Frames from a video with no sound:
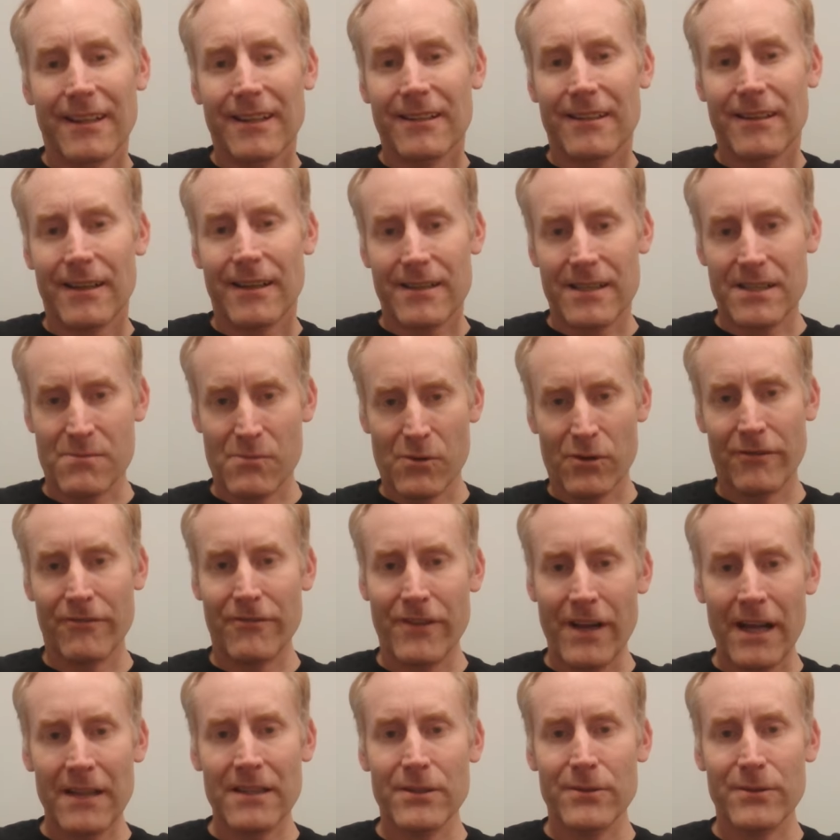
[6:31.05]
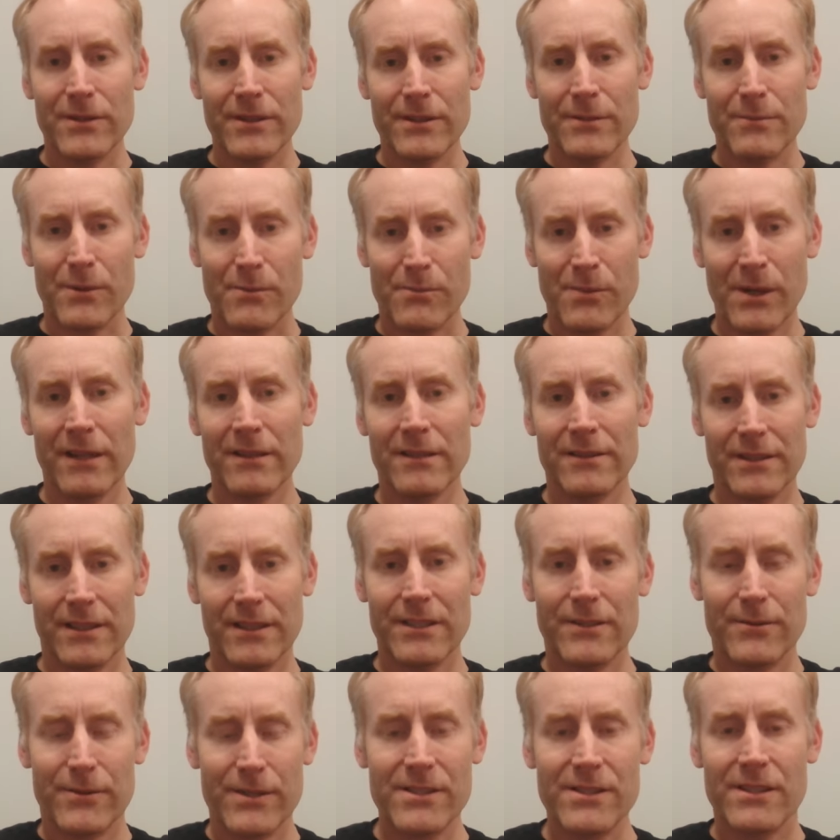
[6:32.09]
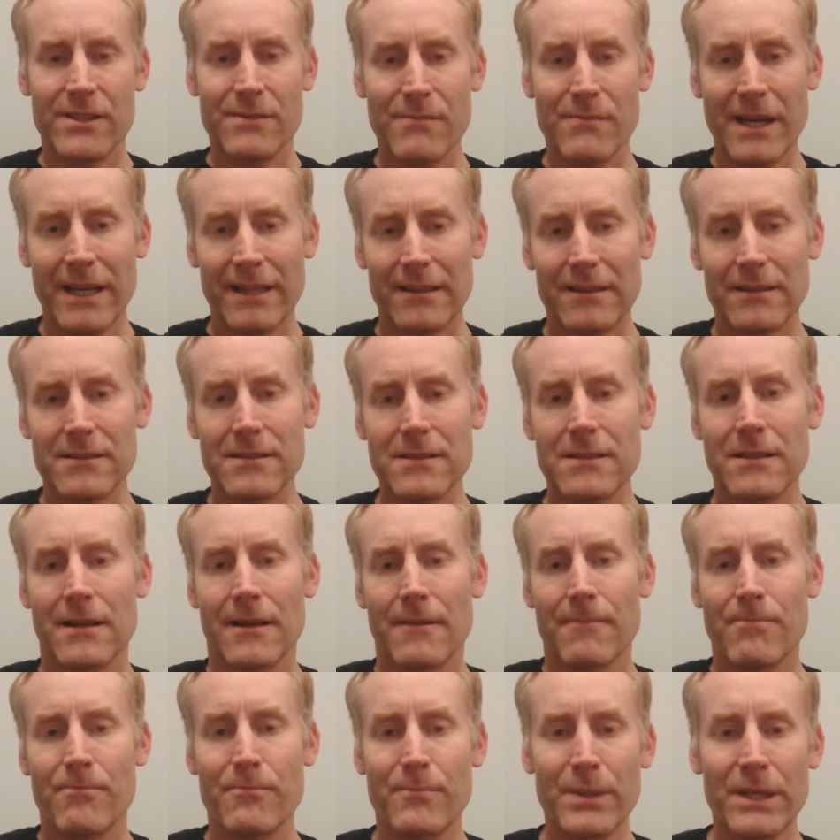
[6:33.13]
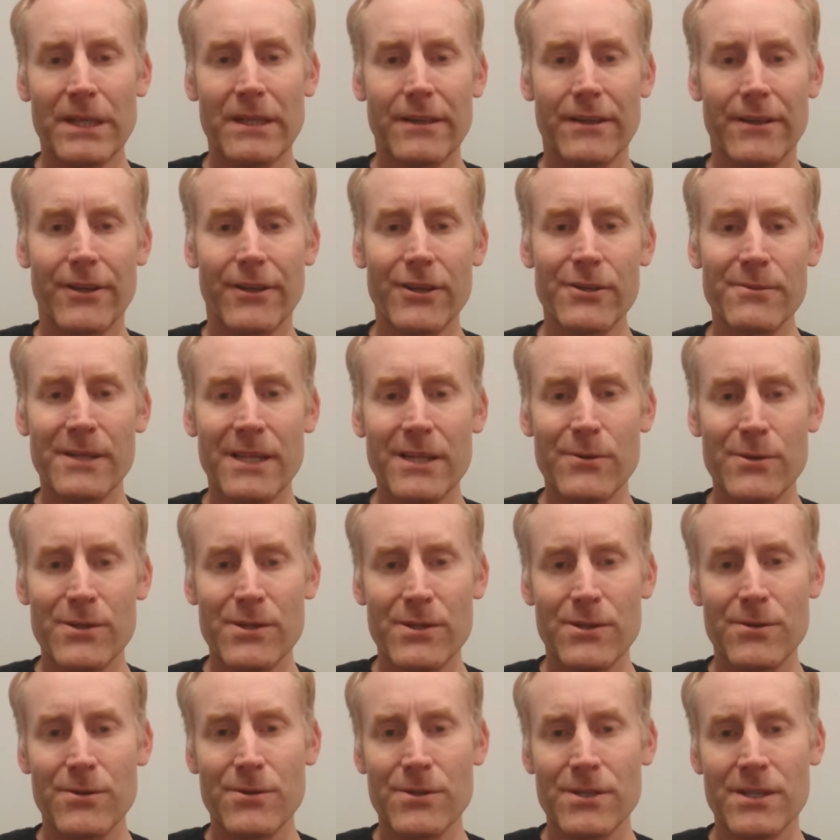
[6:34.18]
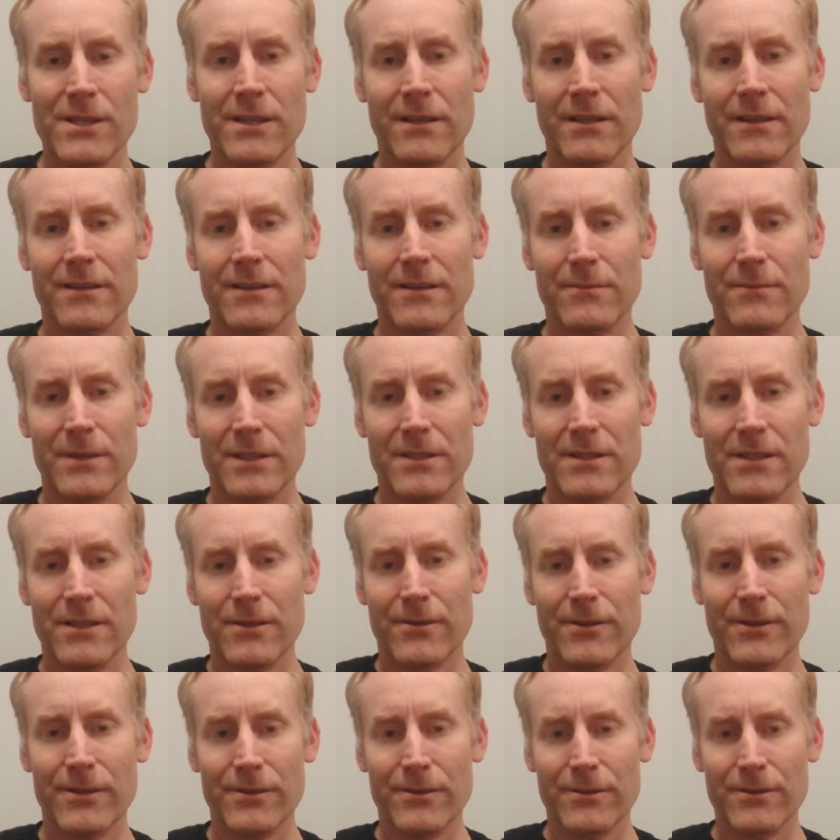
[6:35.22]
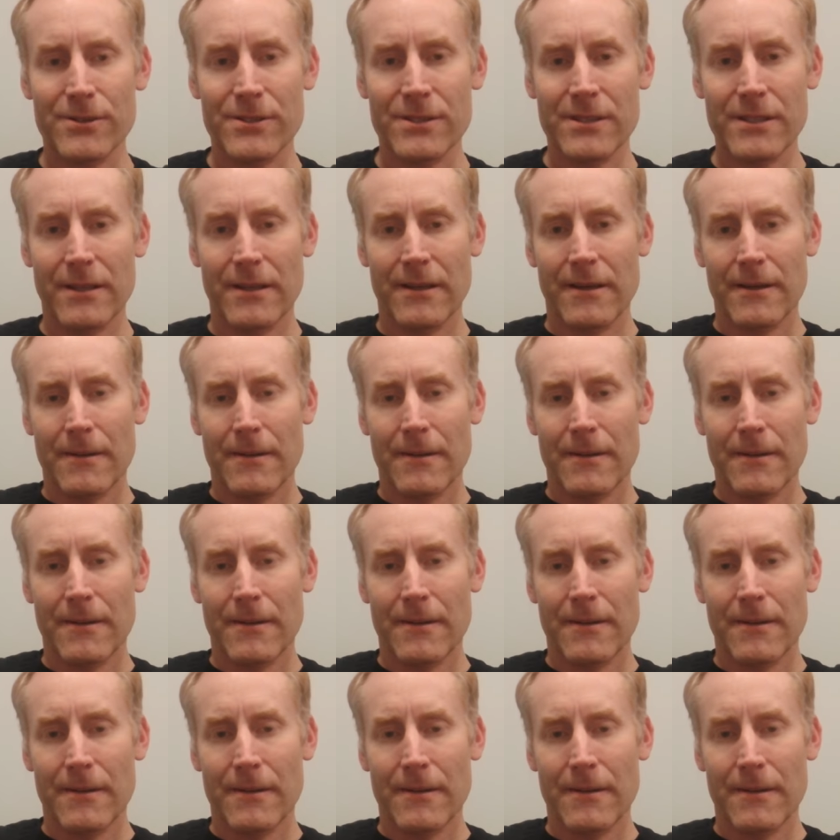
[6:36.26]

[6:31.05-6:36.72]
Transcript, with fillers: Right? There's more value in the propellant than there is in the metals. But nobody was using the materials,